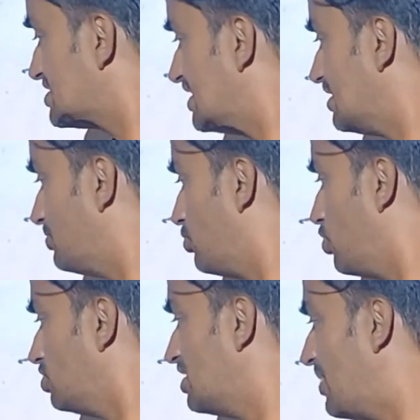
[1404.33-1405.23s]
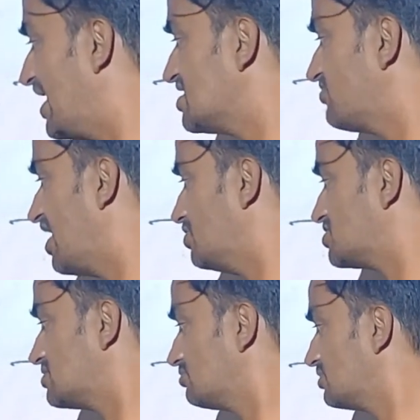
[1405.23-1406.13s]
see both the minus values.
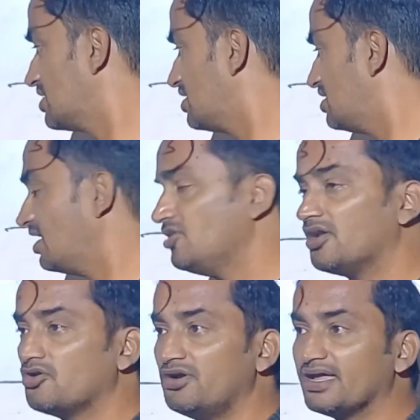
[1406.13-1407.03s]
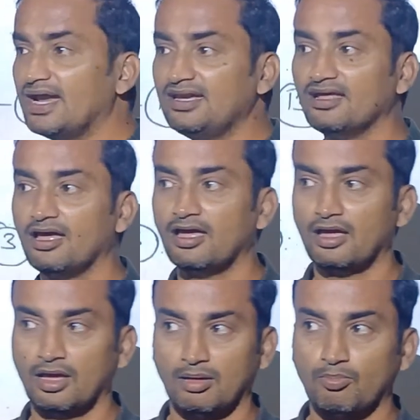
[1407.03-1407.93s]
Here you are going to get
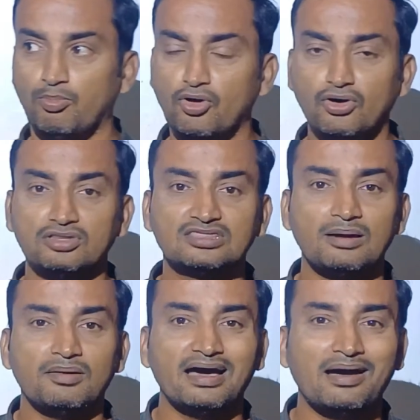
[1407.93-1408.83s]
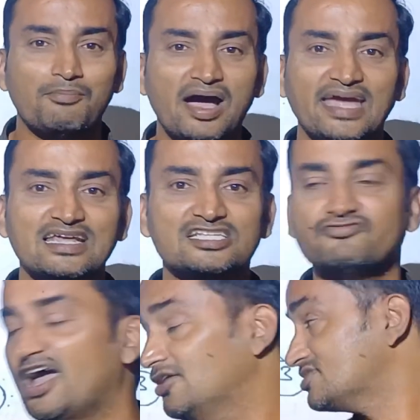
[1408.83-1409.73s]
both minus
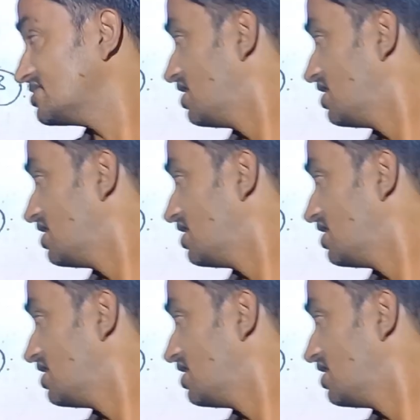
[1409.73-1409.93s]
values.